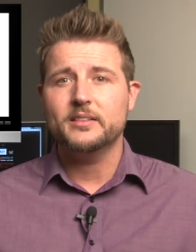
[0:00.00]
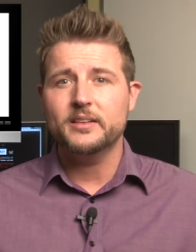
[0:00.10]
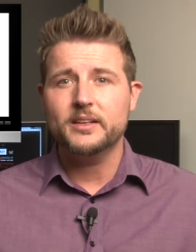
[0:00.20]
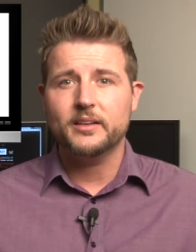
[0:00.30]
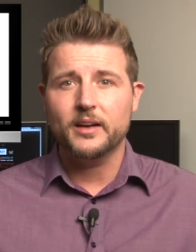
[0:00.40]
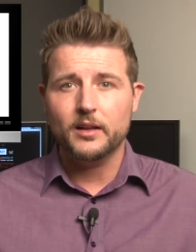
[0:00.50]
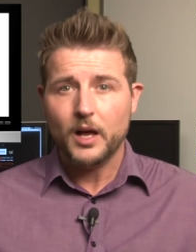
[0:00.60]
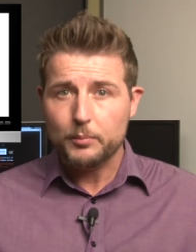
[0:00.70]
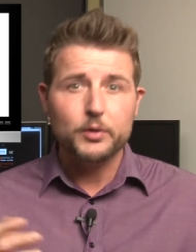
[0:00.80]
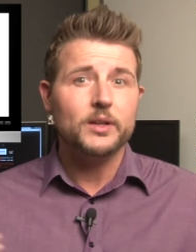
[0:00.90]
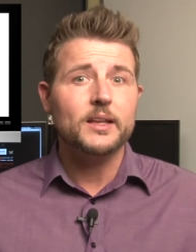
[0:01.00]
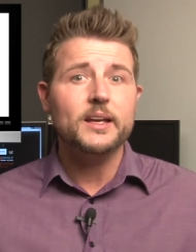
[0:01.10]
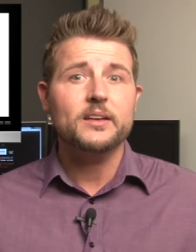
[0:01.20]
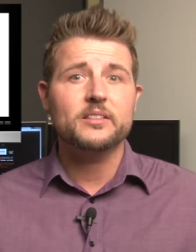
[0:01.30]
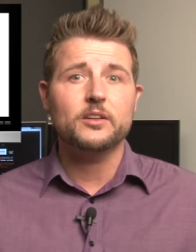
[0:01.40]
of detail. I'll put
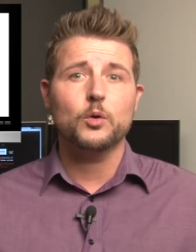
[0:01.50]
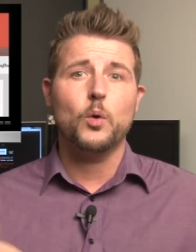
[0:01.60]
links in our